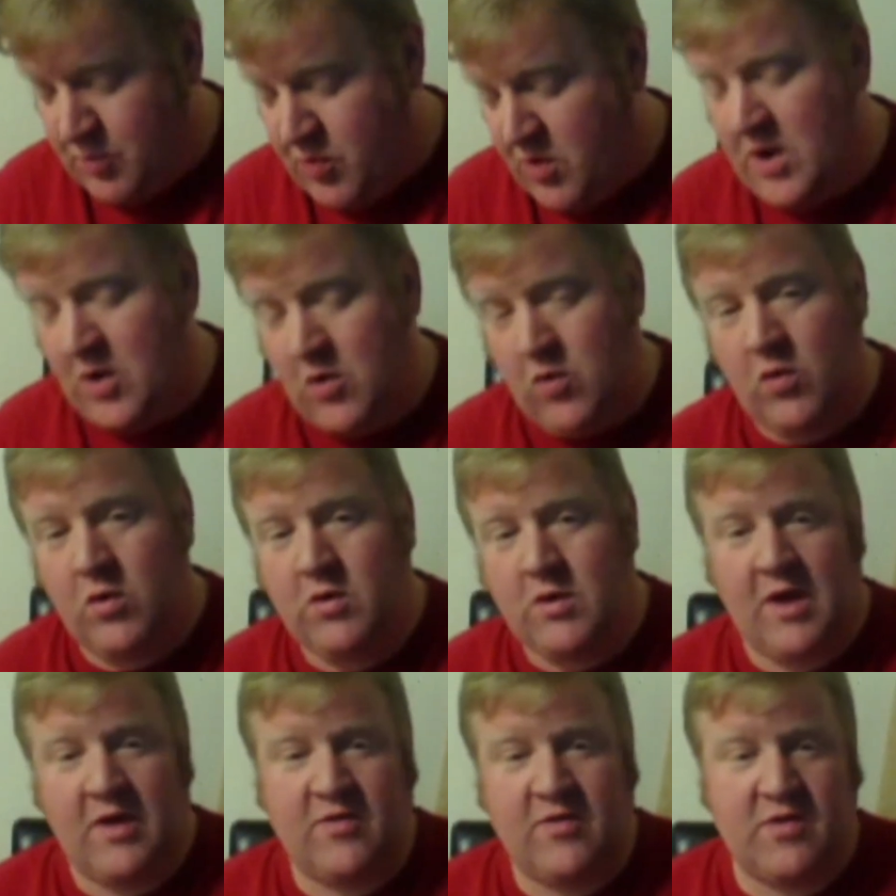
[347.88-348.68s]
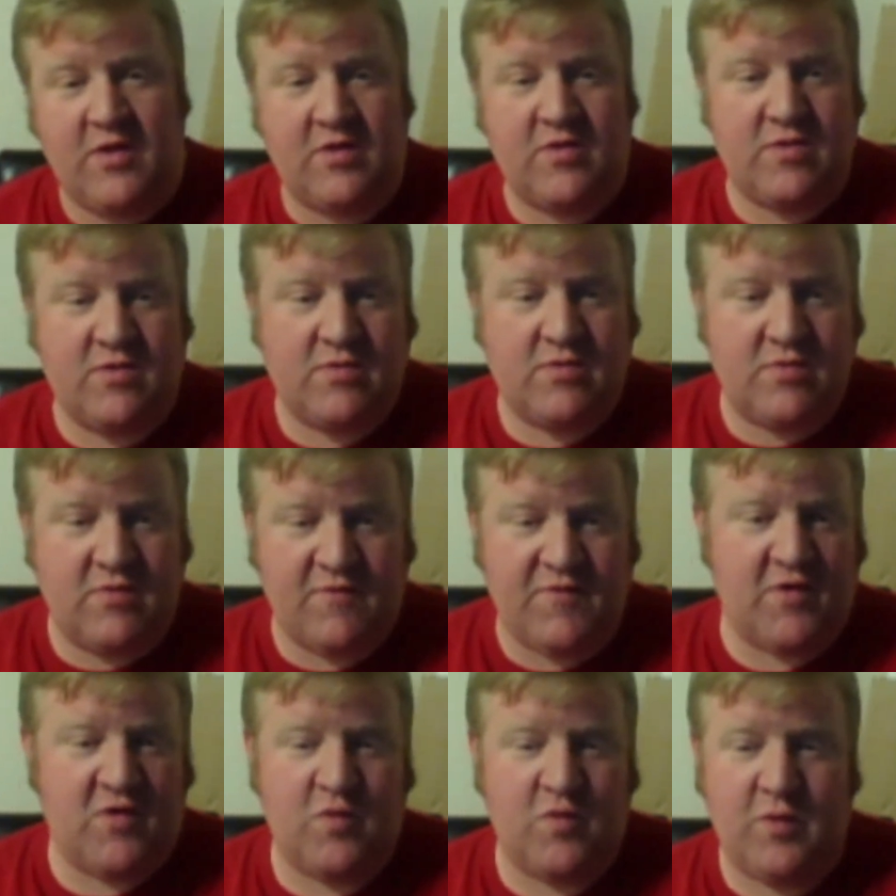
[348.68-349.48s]
pretty cool because it's the
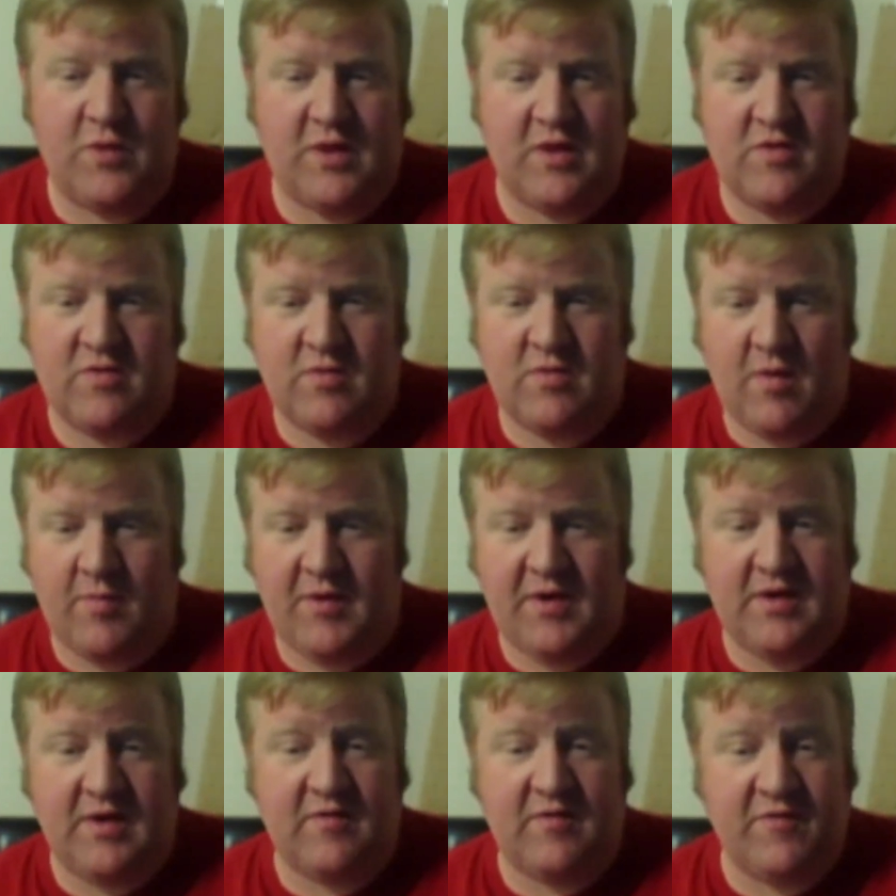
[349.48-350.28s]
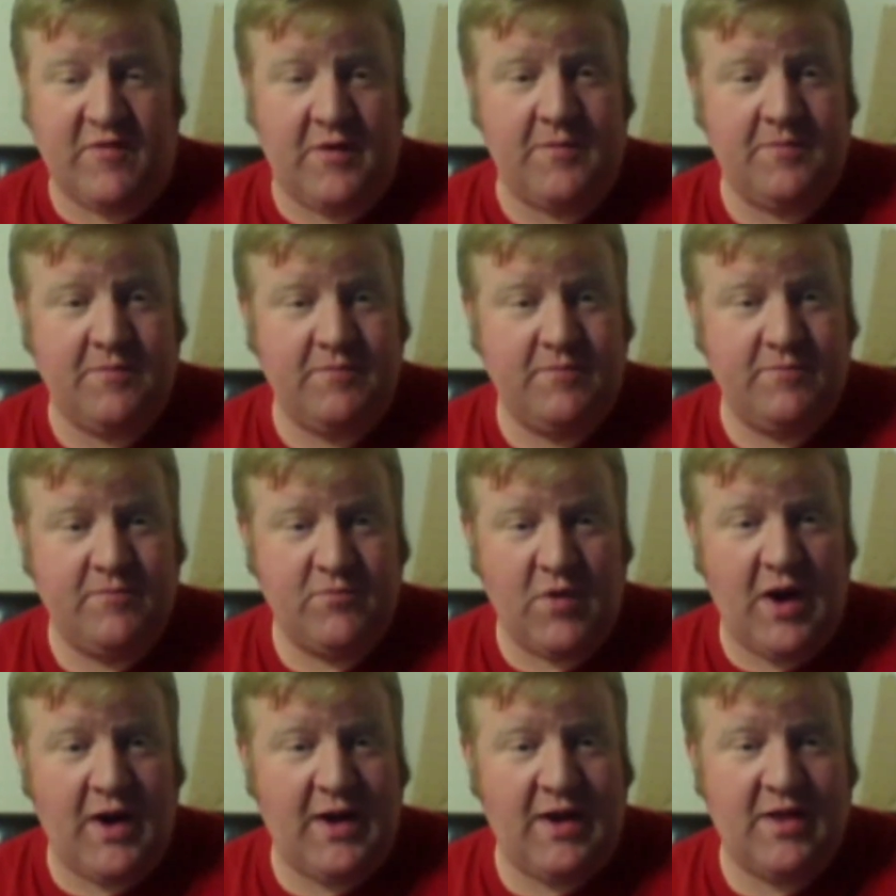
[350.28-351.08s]
first one that's a bit different,
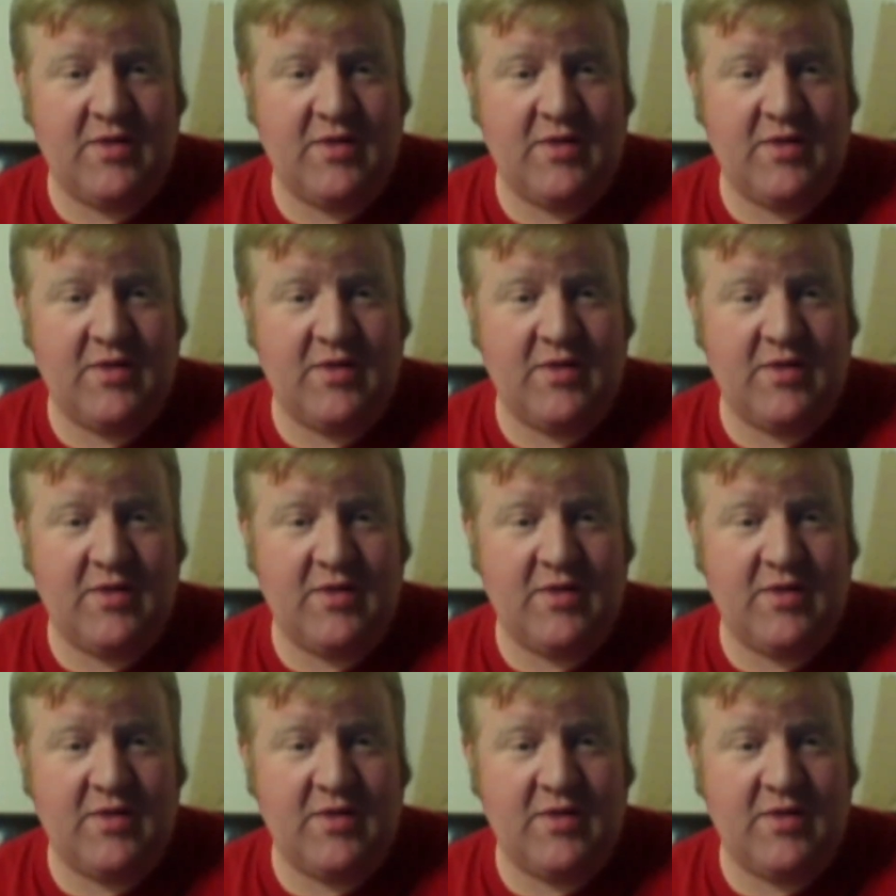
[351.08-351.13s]
right?